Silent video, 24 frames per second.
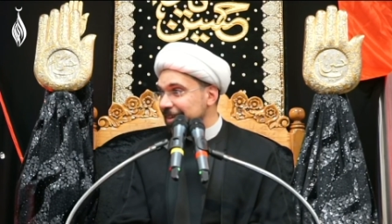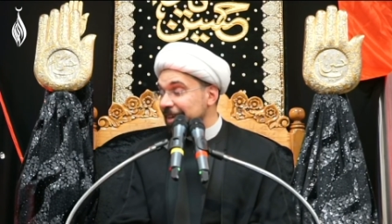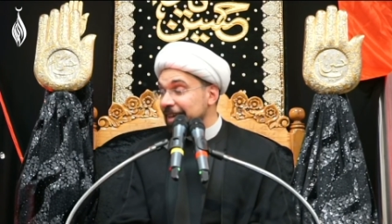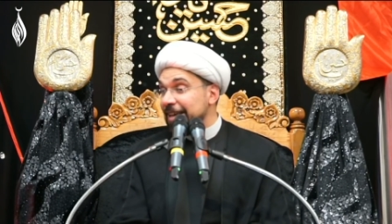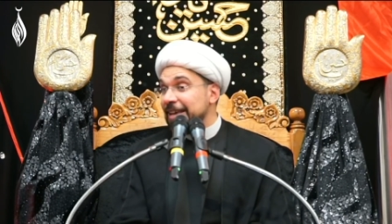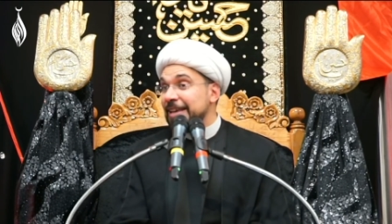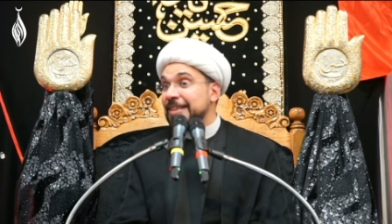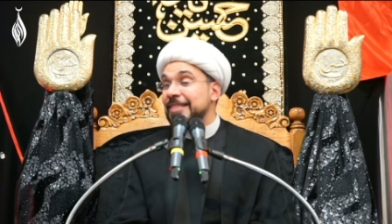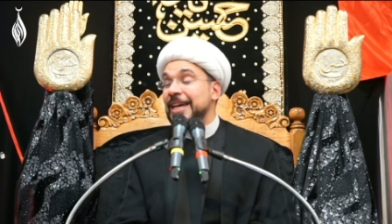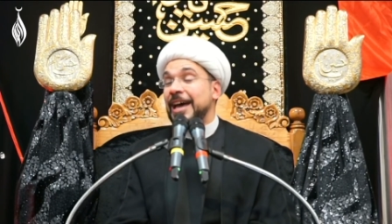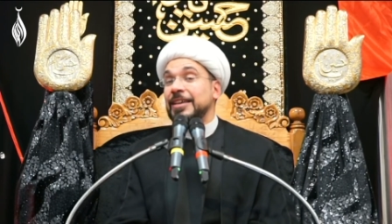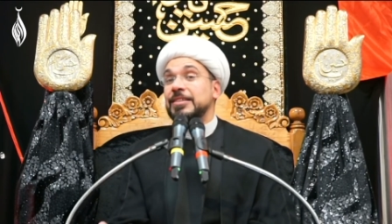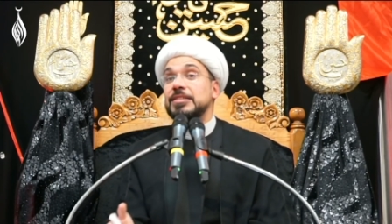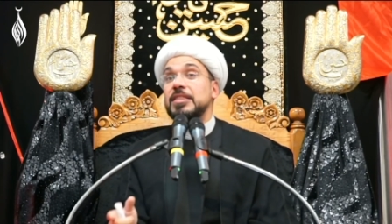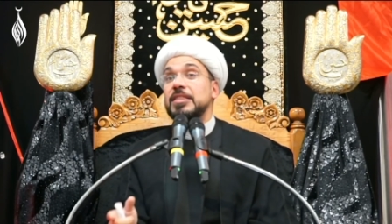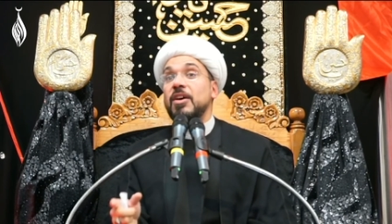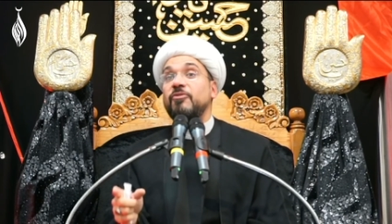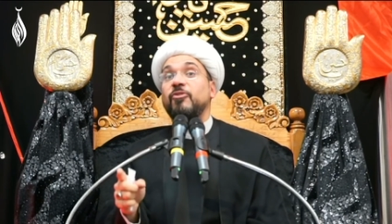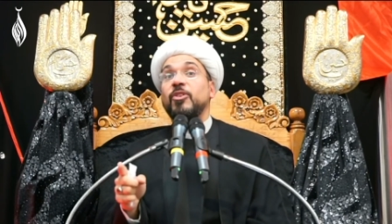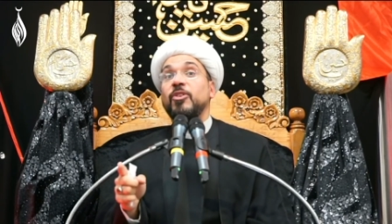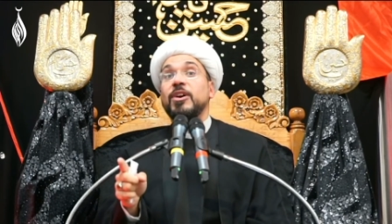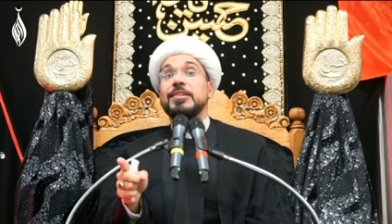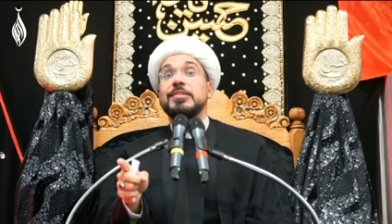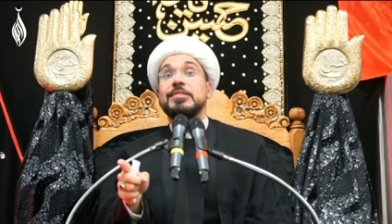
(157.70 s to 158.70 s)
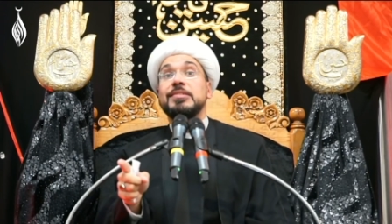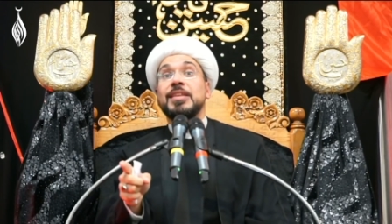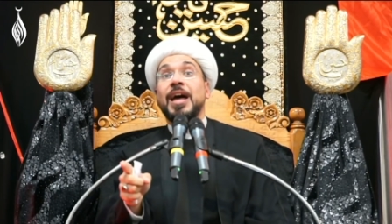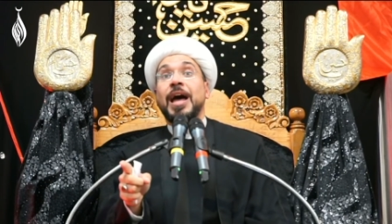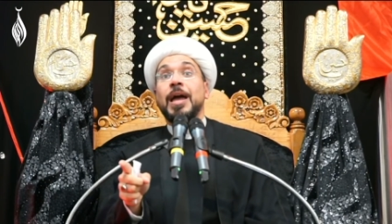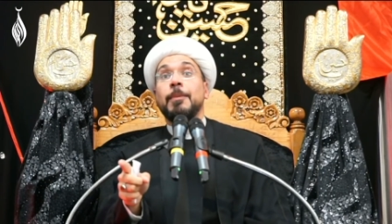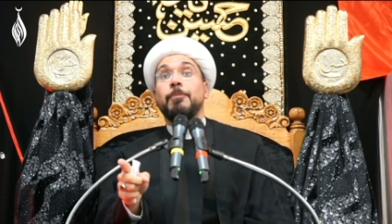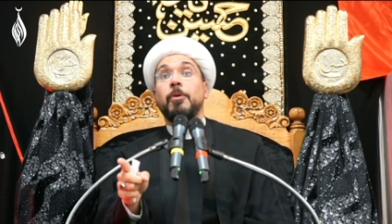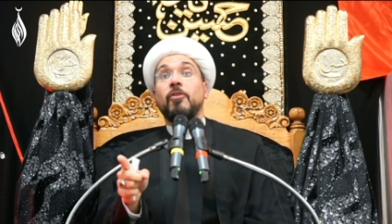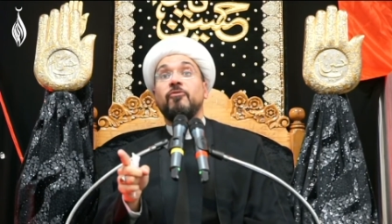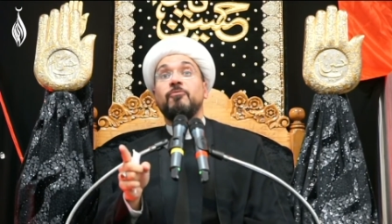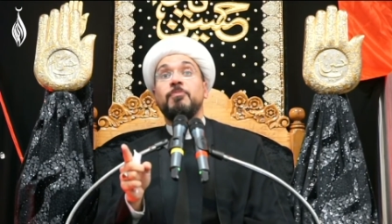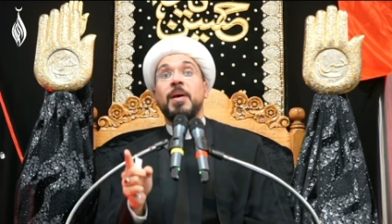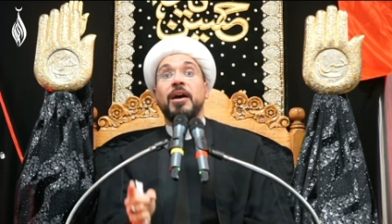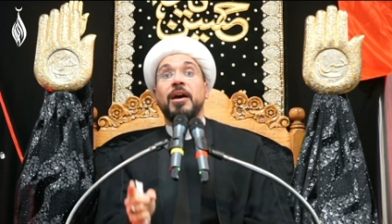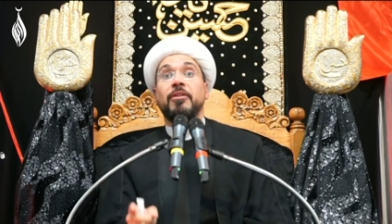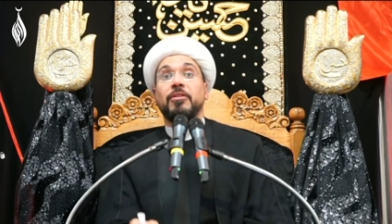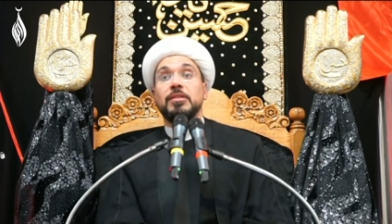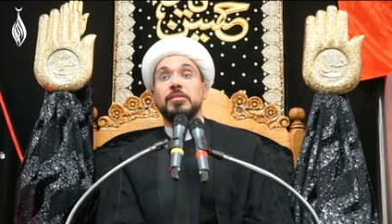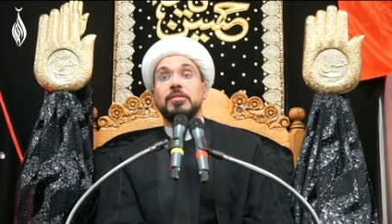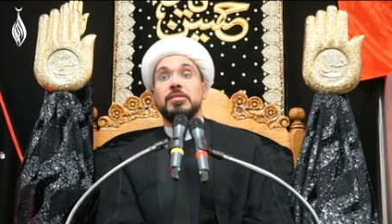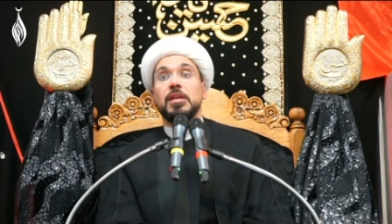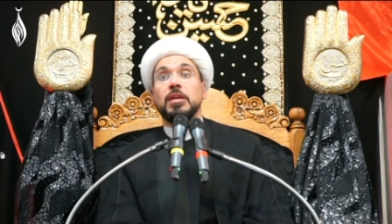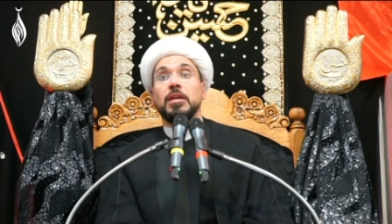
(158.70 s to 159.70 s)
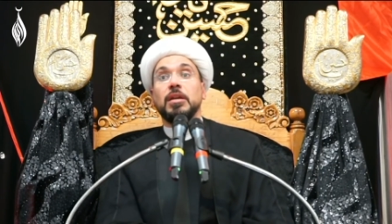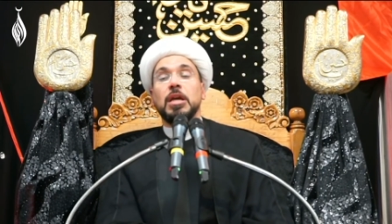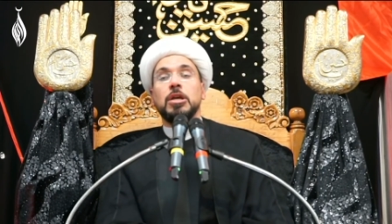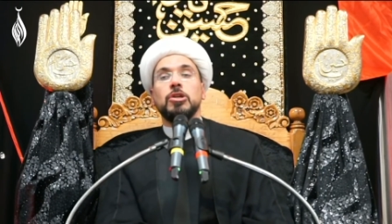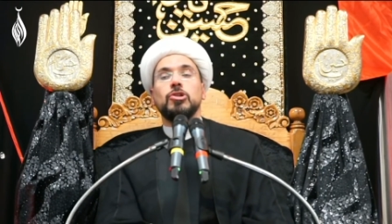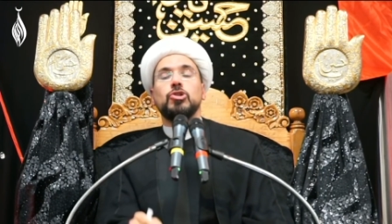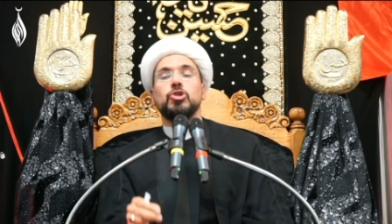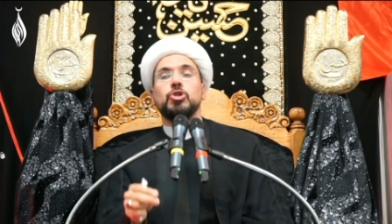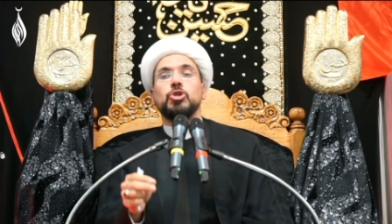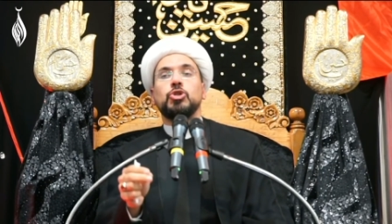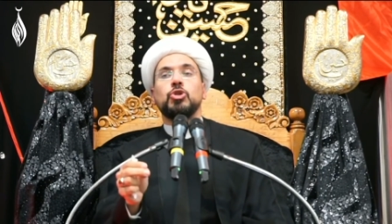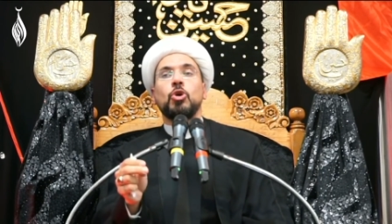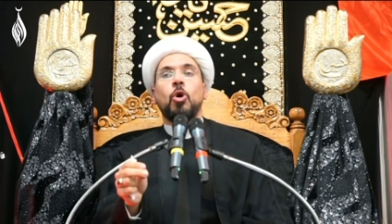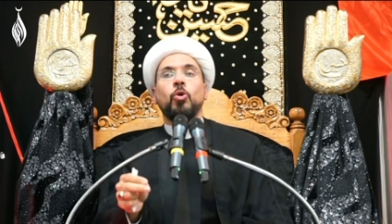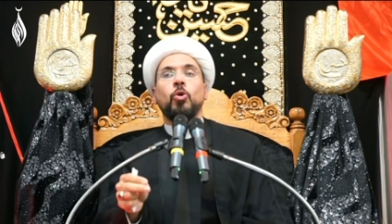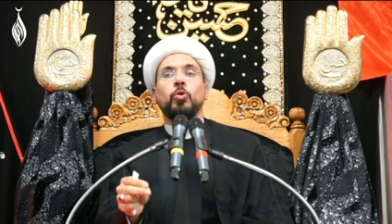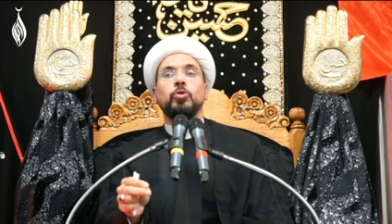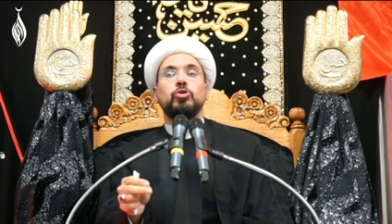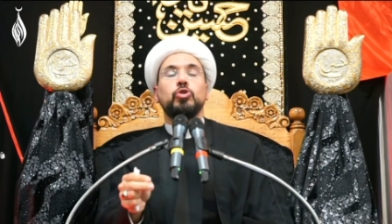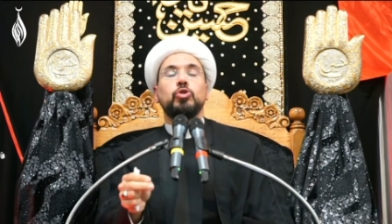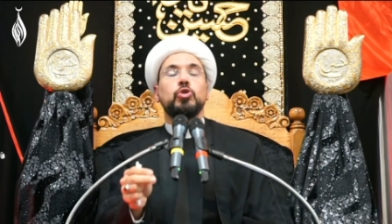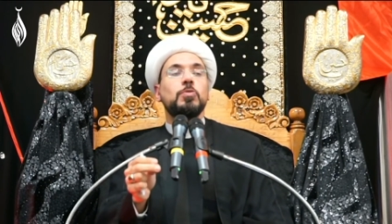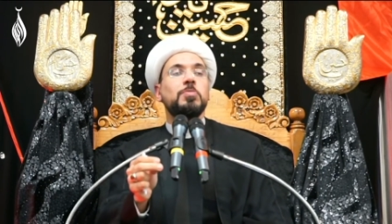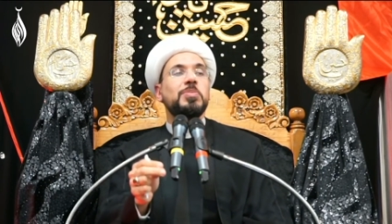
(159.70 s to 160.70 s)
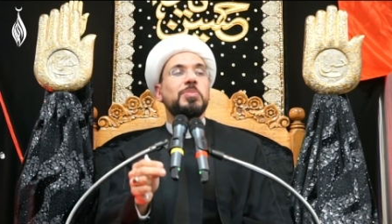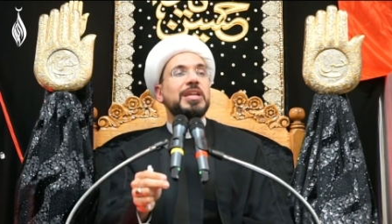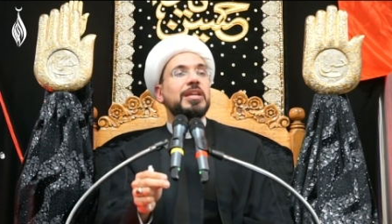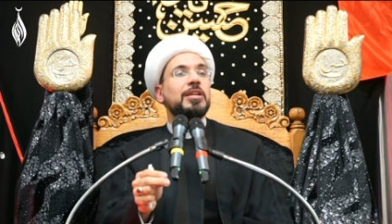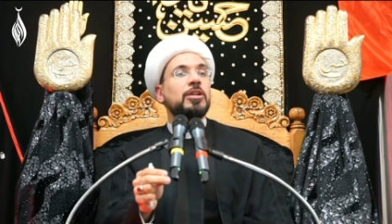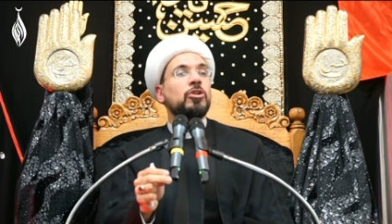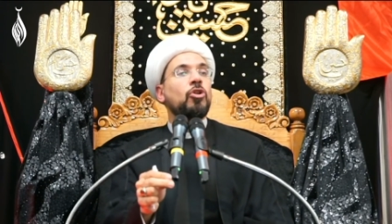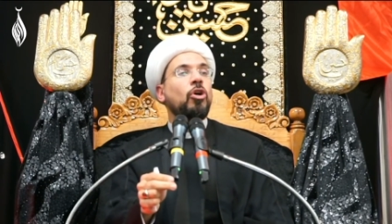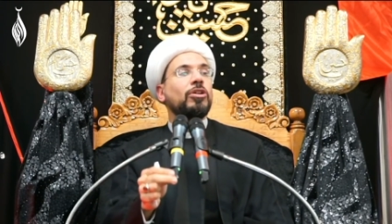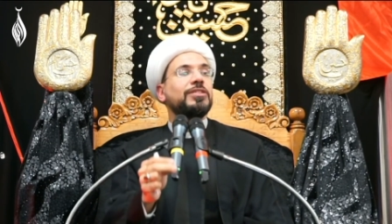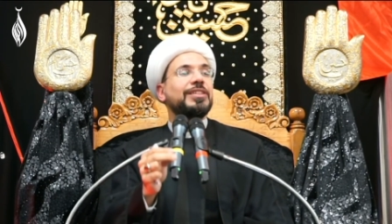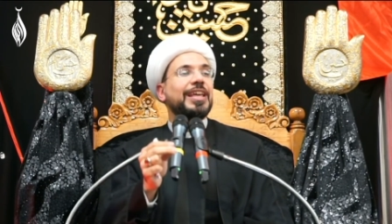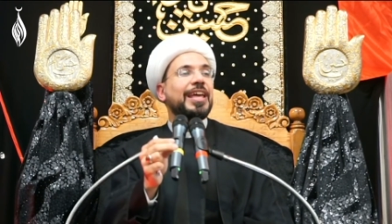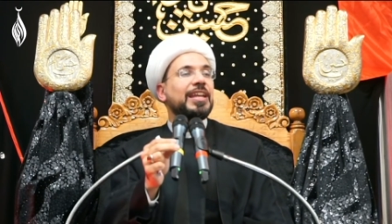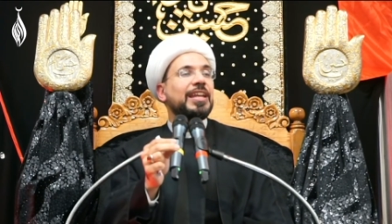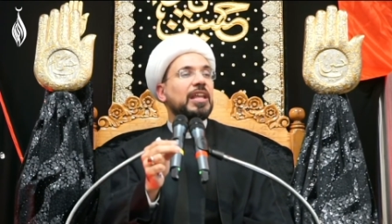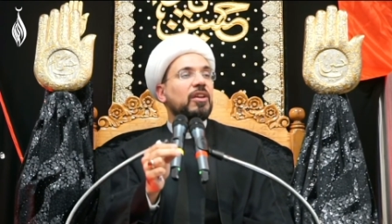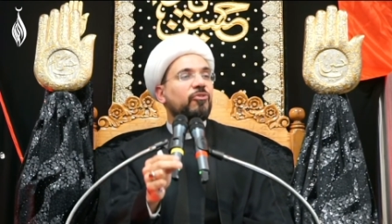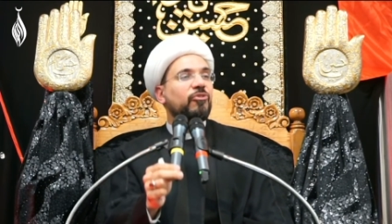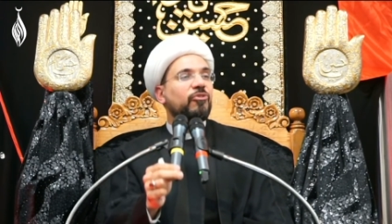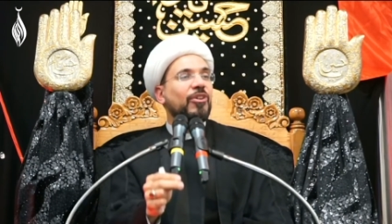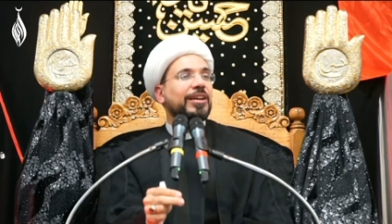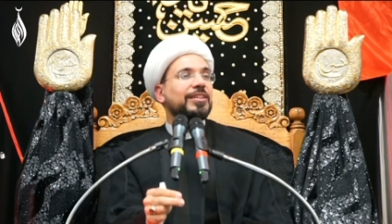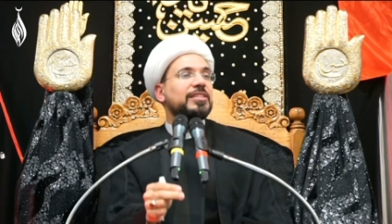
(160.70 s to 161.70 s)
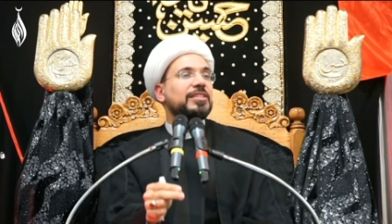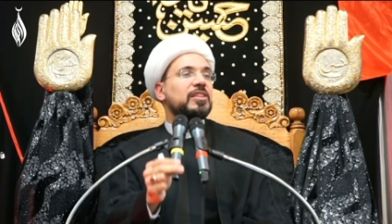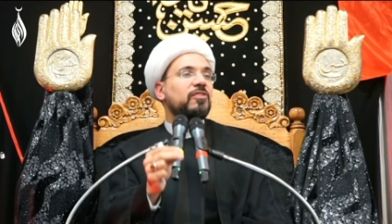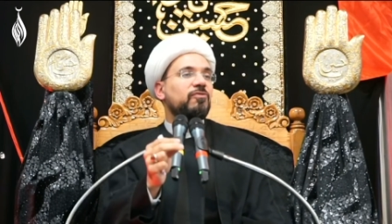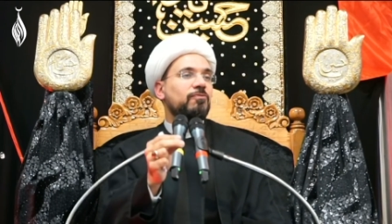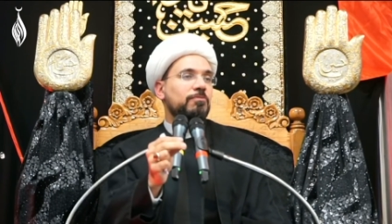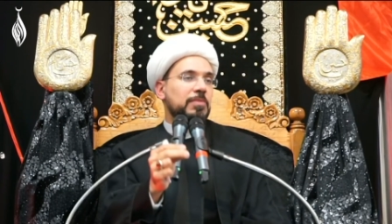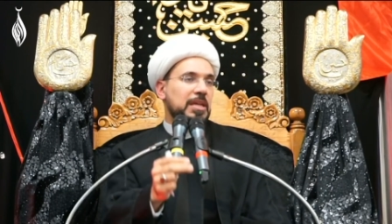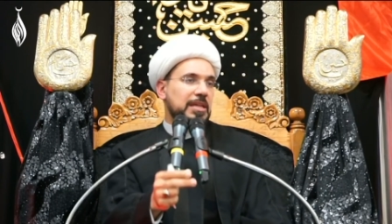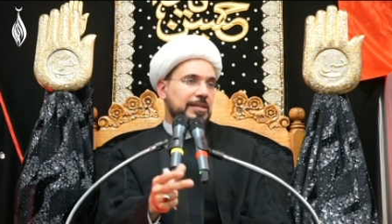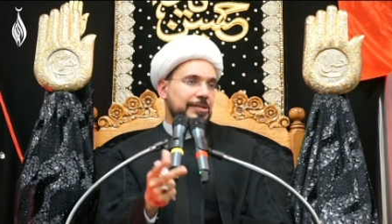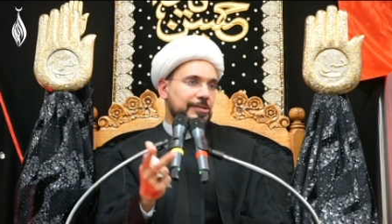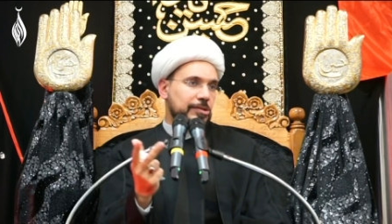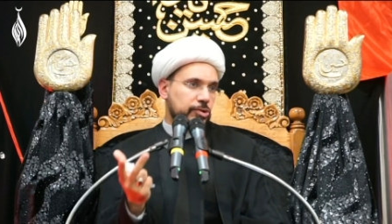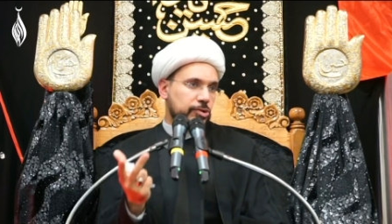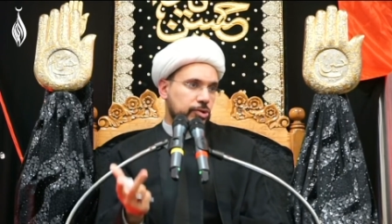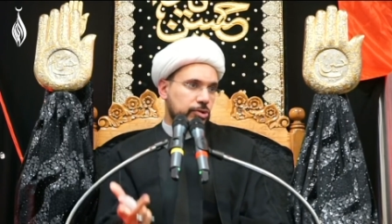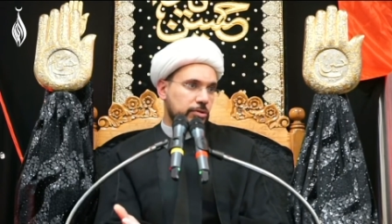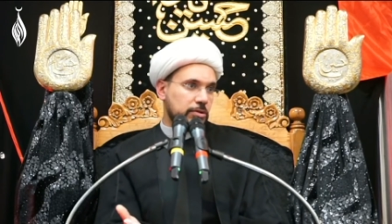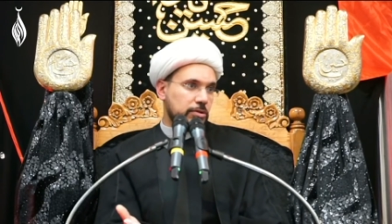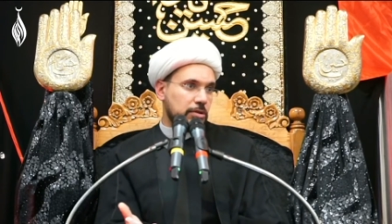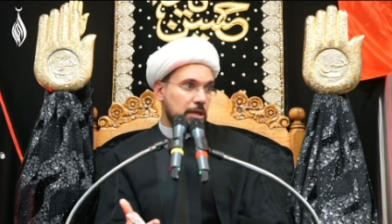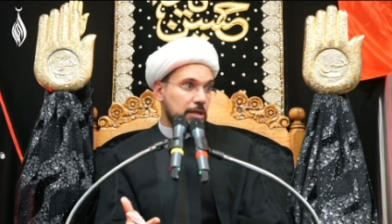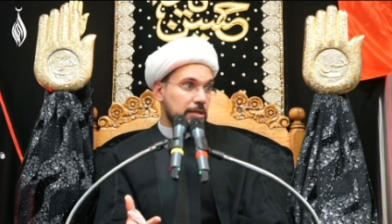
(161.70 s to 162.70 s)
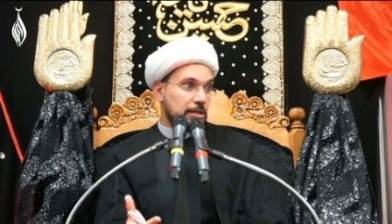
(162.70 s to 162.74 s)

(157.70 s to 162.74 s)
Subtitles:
That's the first type of parenting. It's shown to be not an effective means.